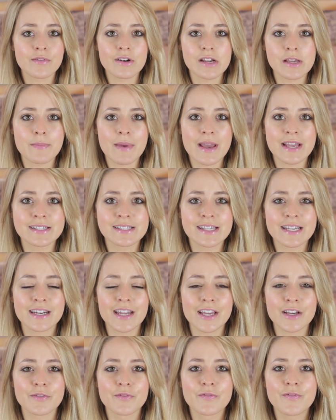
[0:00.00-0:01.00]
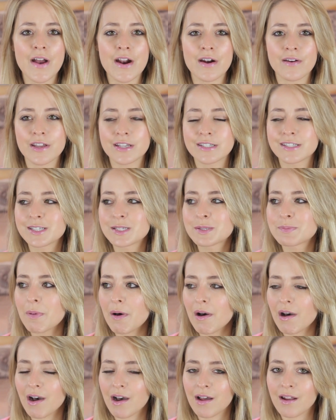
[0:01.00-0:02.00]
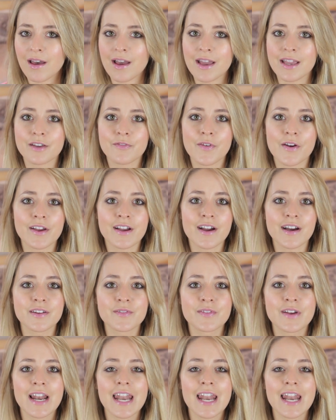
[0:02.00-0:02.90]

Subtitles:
really amazing, like very spa like very kind of